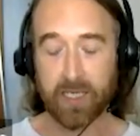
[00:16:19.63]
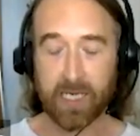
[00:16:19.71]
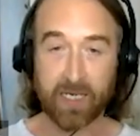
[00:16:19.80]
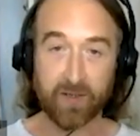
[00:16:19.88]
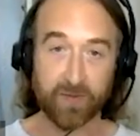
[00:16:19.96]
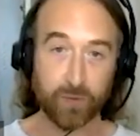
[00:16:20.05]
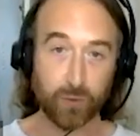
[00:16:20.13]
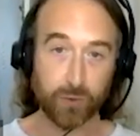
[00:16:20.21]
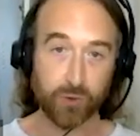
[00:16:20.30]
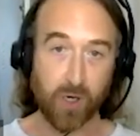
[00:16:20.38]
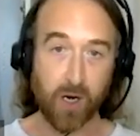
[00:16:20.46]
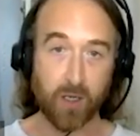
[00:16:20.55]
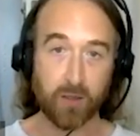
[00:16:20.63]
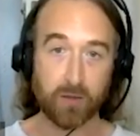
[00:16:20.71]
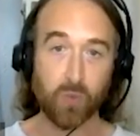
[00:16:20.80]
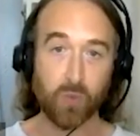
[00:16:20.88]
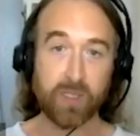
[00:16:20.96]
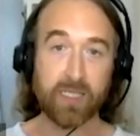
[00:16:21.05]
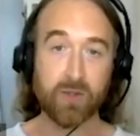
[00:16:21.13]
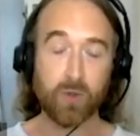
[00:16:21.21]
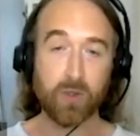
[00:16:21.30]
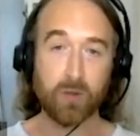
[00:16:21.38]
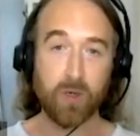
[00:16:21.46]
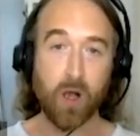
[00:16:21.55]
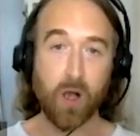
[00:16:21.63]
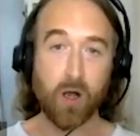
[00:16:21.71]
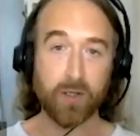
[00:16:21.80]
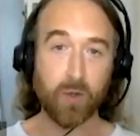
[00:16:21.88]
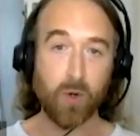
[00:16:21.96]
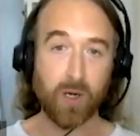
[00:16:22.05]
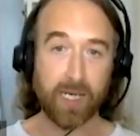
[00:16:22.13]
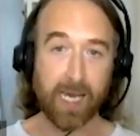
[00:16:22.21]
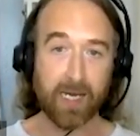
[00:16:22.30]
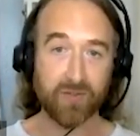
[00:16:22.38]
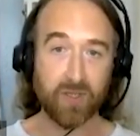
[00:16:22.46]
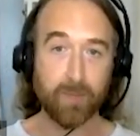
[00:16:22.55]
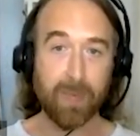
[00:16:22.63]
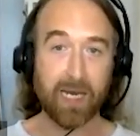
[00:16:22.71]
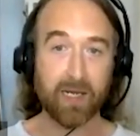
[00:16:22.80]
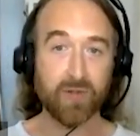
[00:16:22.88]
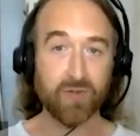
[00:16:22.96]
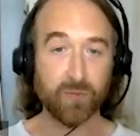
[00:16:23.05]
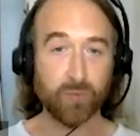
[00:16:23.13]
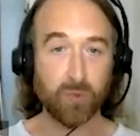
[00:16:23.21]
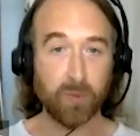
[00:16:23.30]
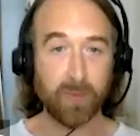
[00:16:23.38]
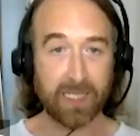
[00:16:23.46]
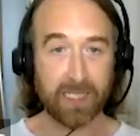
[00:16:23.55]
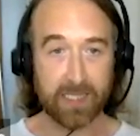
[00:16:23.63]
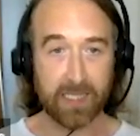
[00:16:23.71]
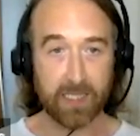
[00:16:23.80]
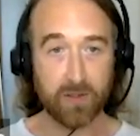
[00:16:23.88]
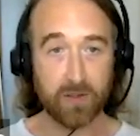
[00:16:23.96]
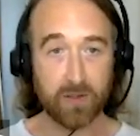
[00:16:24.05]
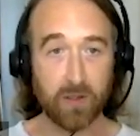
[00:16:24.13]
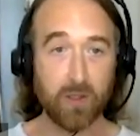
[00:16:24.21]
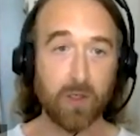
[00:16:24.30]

In a full trial, we need to argue our case on the balance of probabilities,